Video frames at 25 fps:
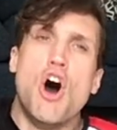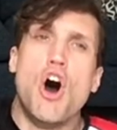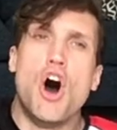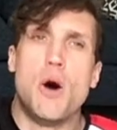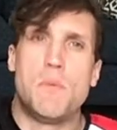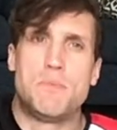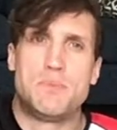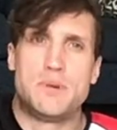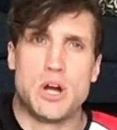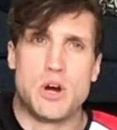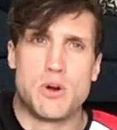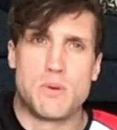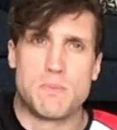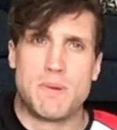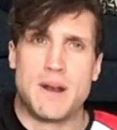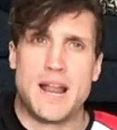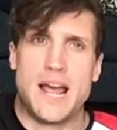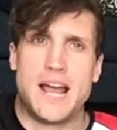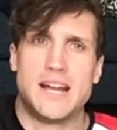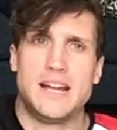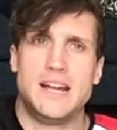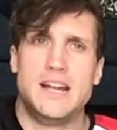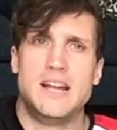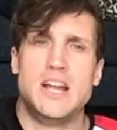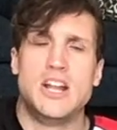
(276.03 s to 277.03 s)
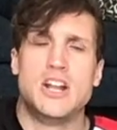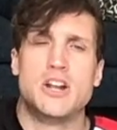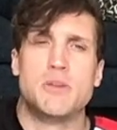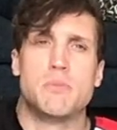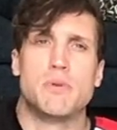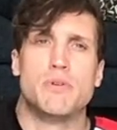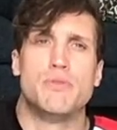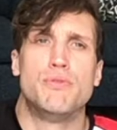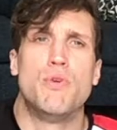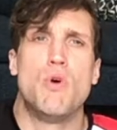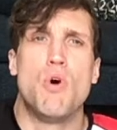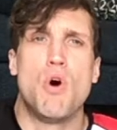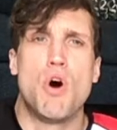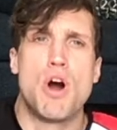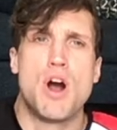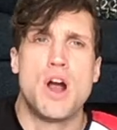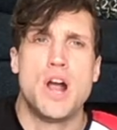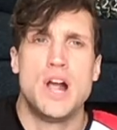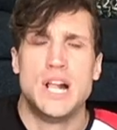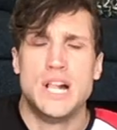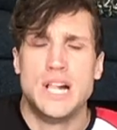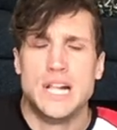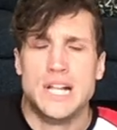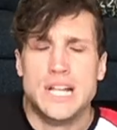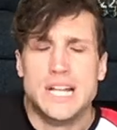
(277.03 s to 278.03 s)
up down plank, number 4,
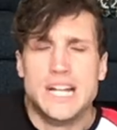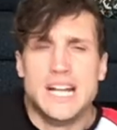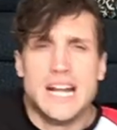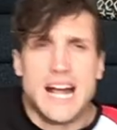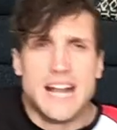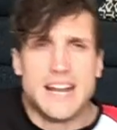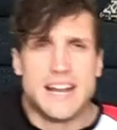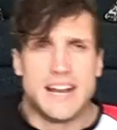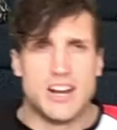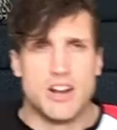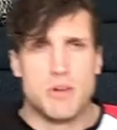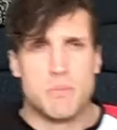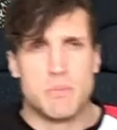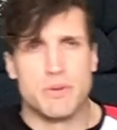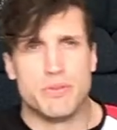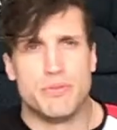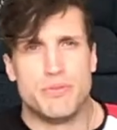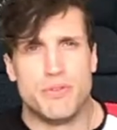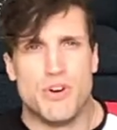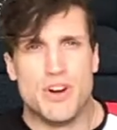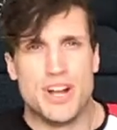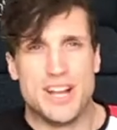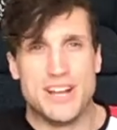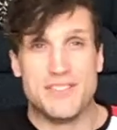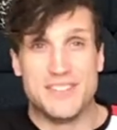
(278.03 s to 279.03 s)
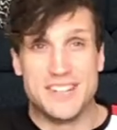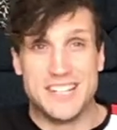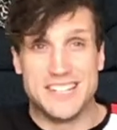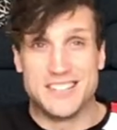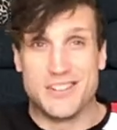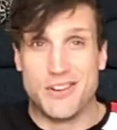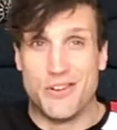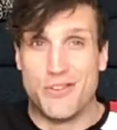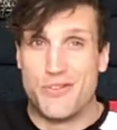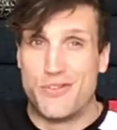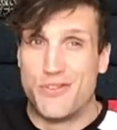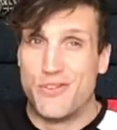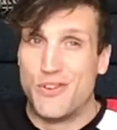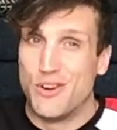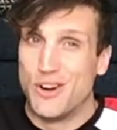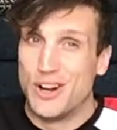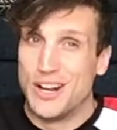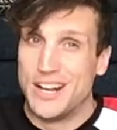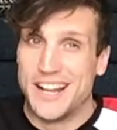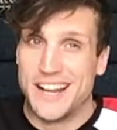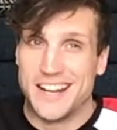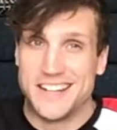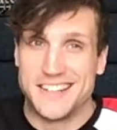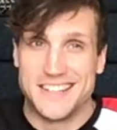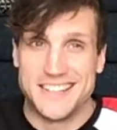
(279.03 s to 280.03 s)
and then number 5 is a full
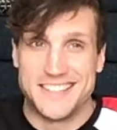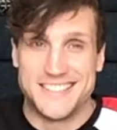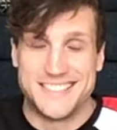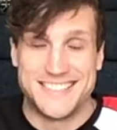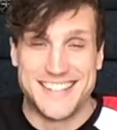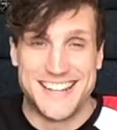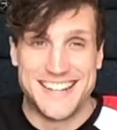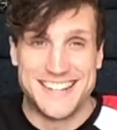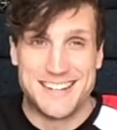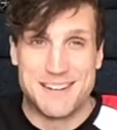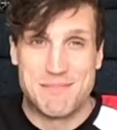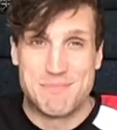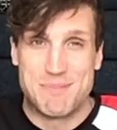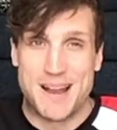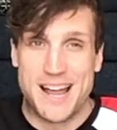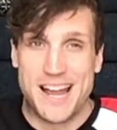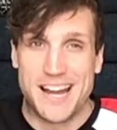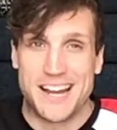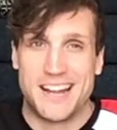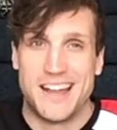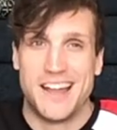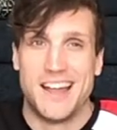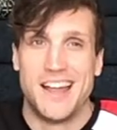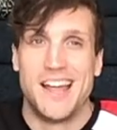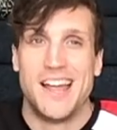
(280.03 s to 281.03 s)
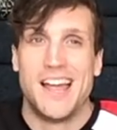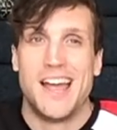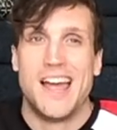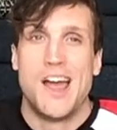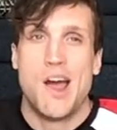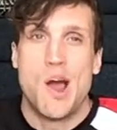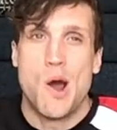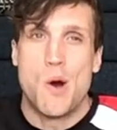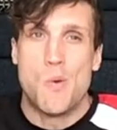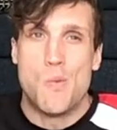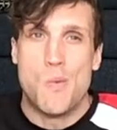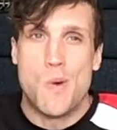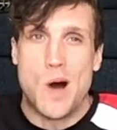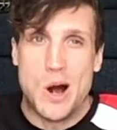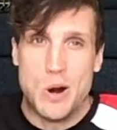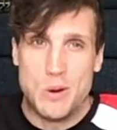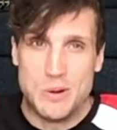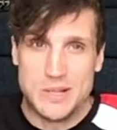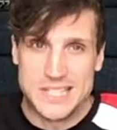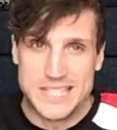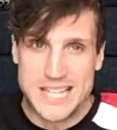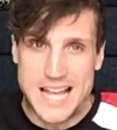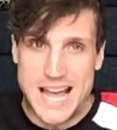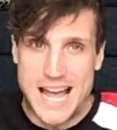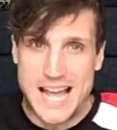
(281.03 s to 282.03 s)
length extended plank. Wow,
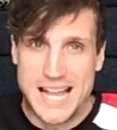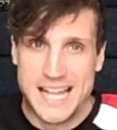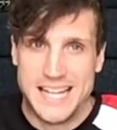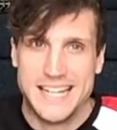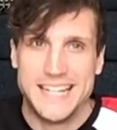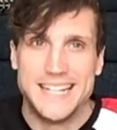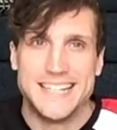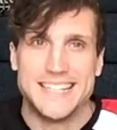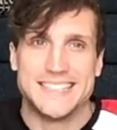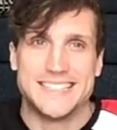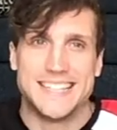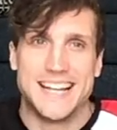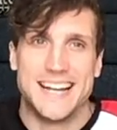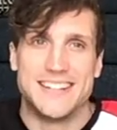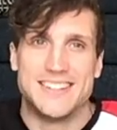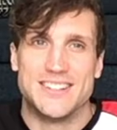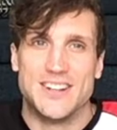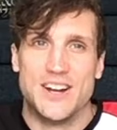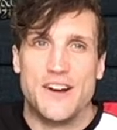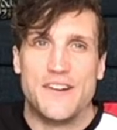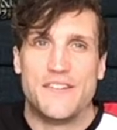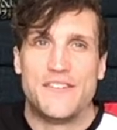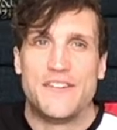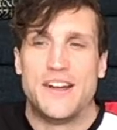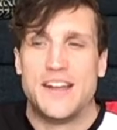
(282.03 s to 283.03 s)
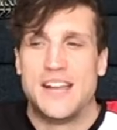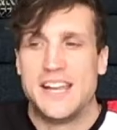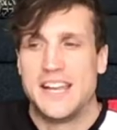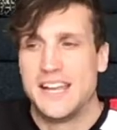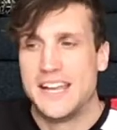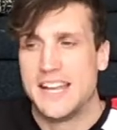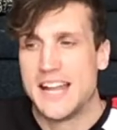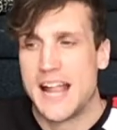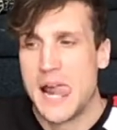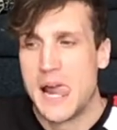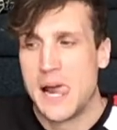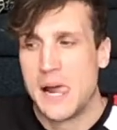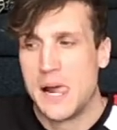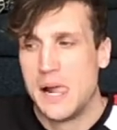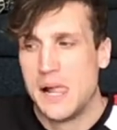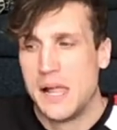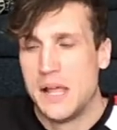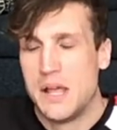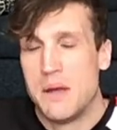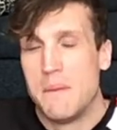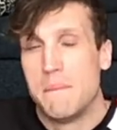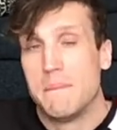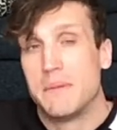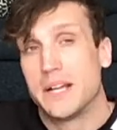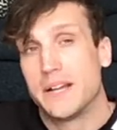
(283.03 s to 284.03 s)
is that tough?
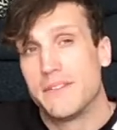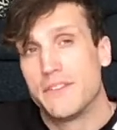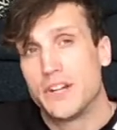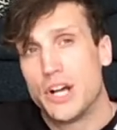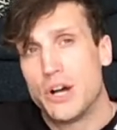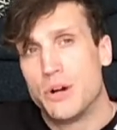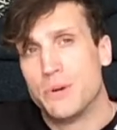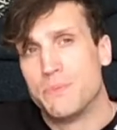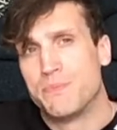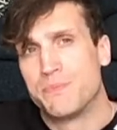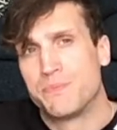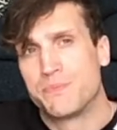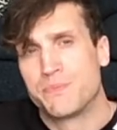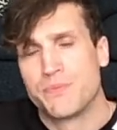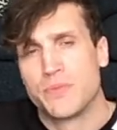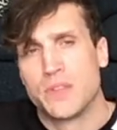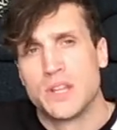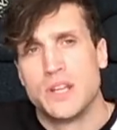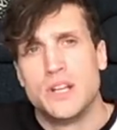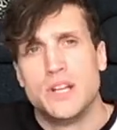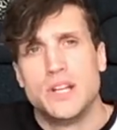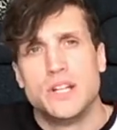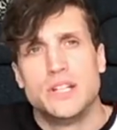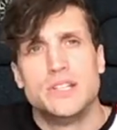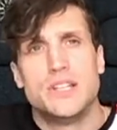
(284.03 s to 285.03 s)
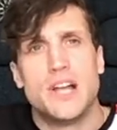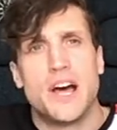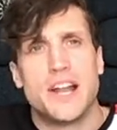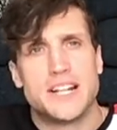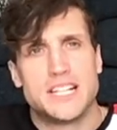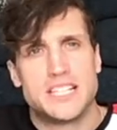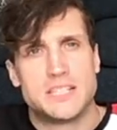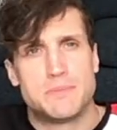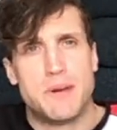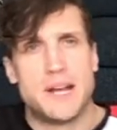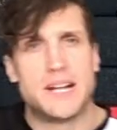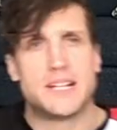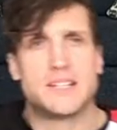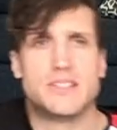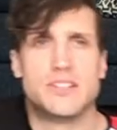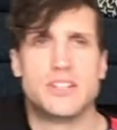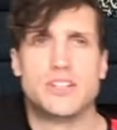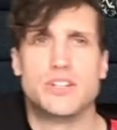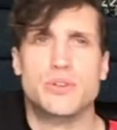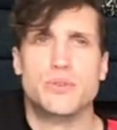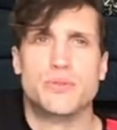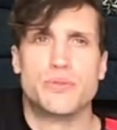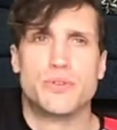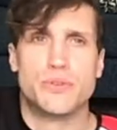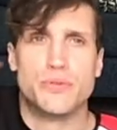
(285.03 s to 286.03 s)
But give it a go. Not expecting to
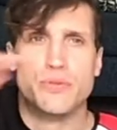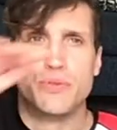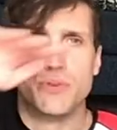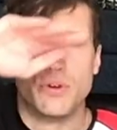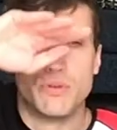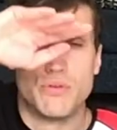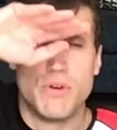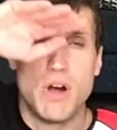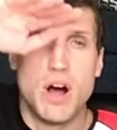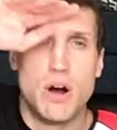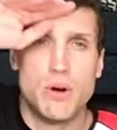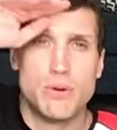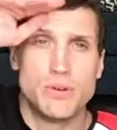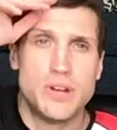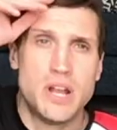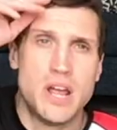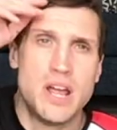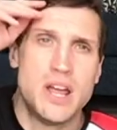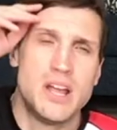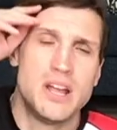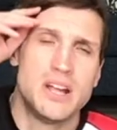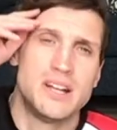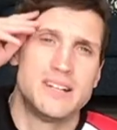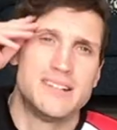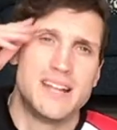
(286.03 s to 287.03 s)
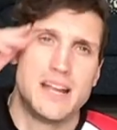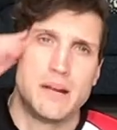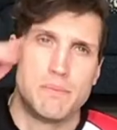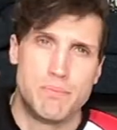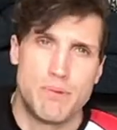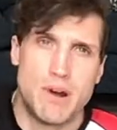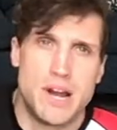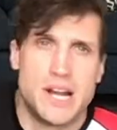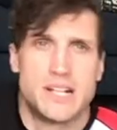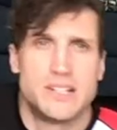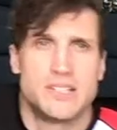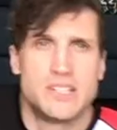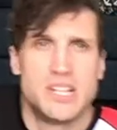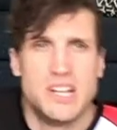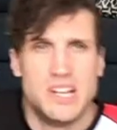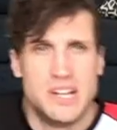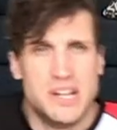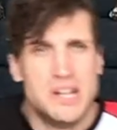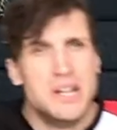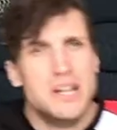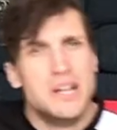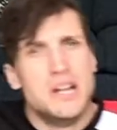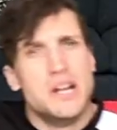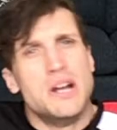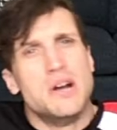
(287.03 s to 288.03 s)
do for the full round, take breaks
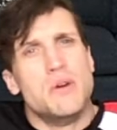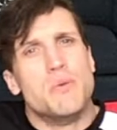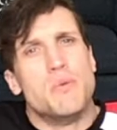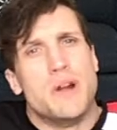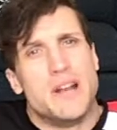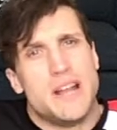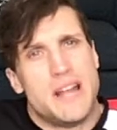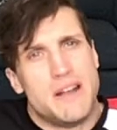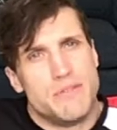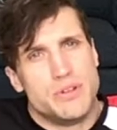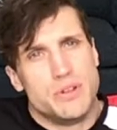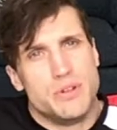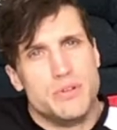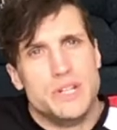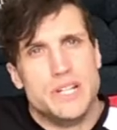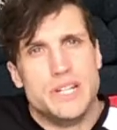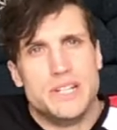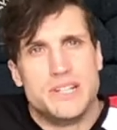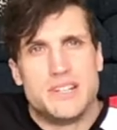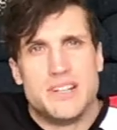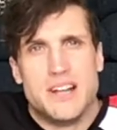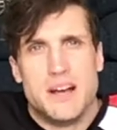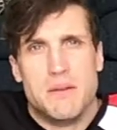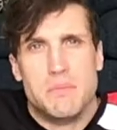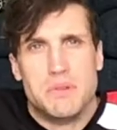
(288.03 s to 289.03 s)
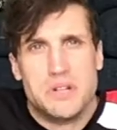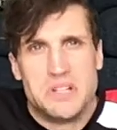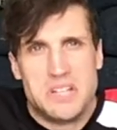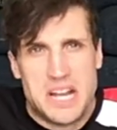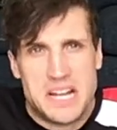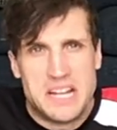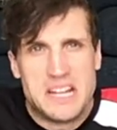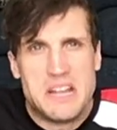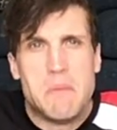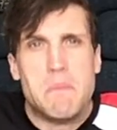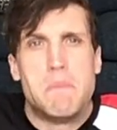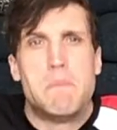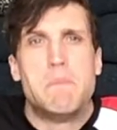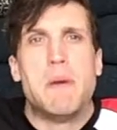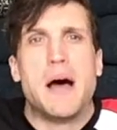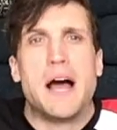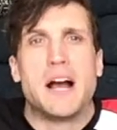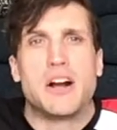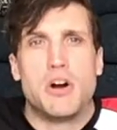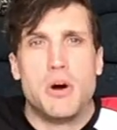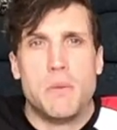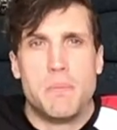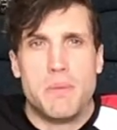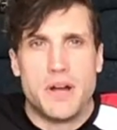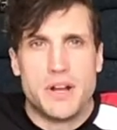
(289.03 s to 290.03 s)
whenever you need to, but then get
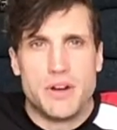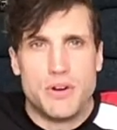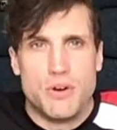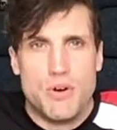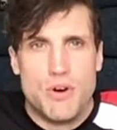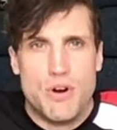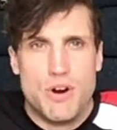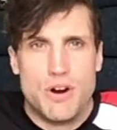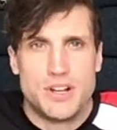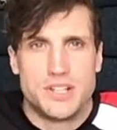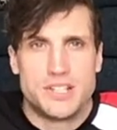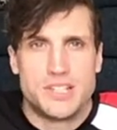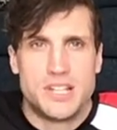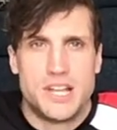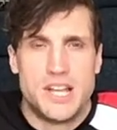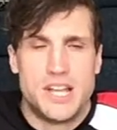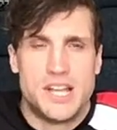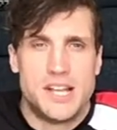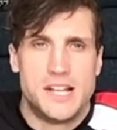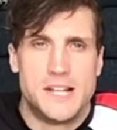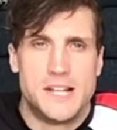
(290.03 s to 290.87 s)
back up on the horse.